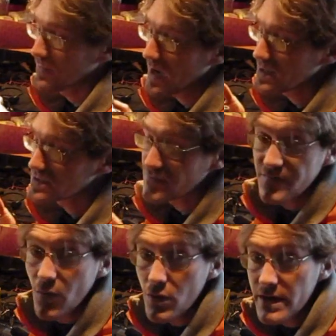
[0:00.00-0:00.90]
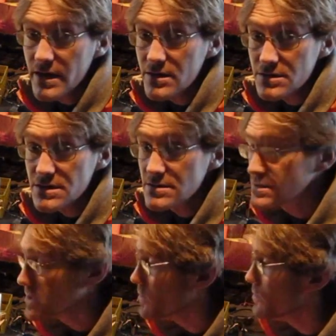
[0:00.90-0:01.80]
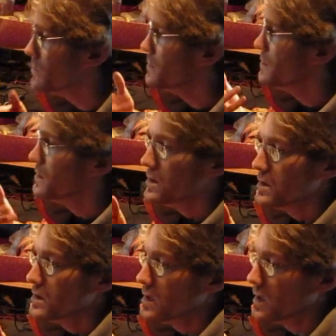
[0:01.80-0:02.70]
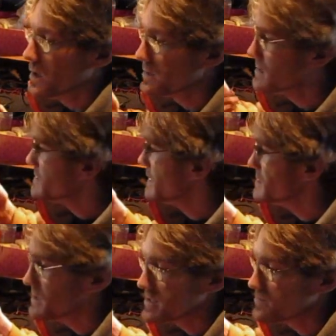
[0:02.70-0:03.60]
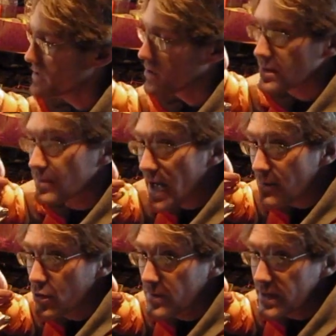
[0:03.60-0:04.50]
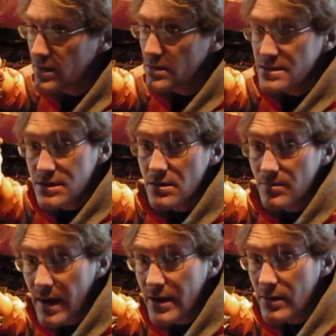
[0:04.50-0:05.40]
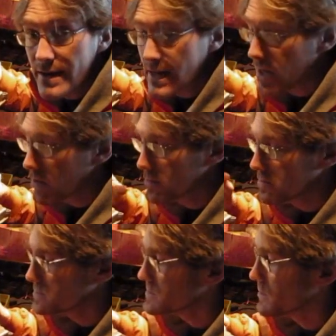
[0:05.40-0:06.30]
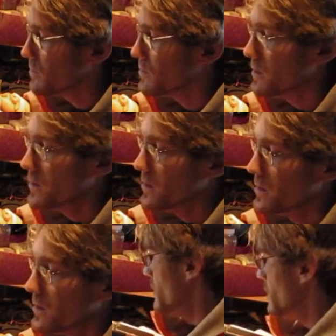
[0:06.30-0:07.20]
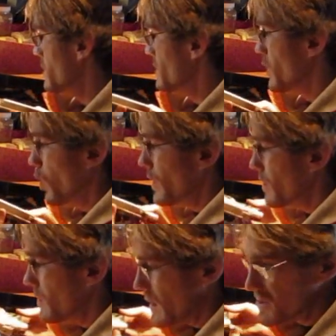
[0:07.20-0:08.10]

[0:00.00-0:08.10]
And I've had this for four years. So uh, this engine has been on the Batmobile. It's on the bike right now. So the oil,